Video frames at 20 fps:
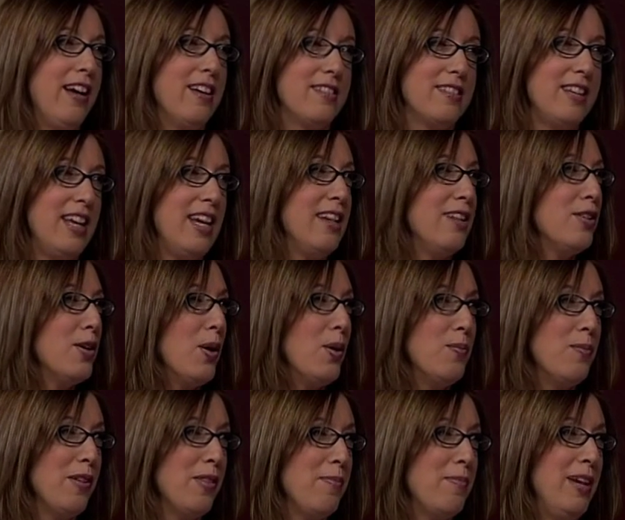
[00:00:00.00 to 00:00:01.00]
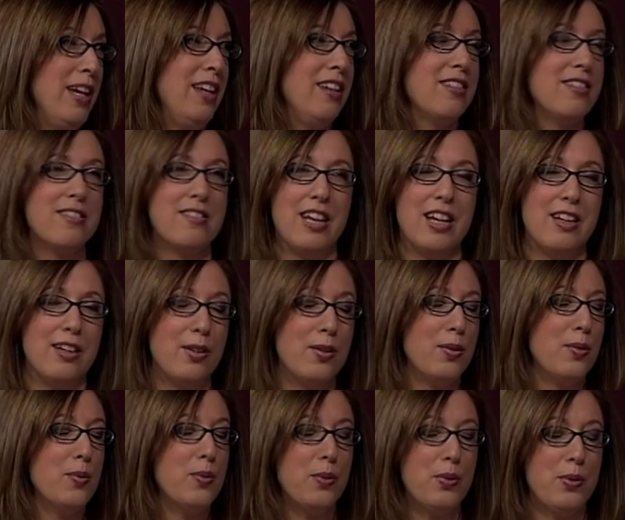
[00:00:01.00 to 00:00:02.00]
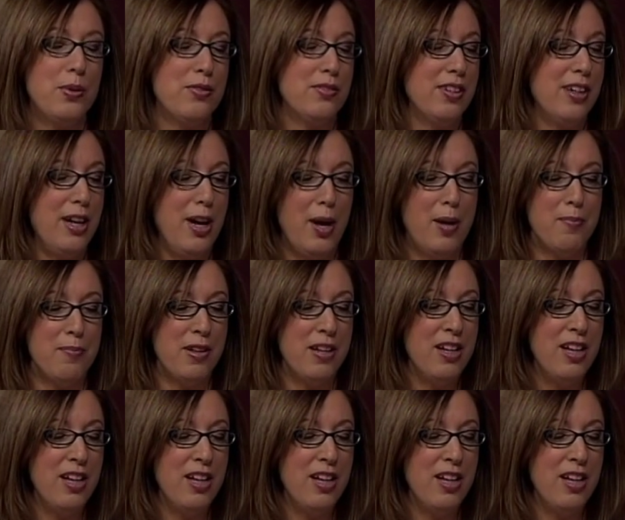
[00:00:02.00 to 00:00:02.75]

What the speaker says: of sand home with me, just like a little quarter of a cup.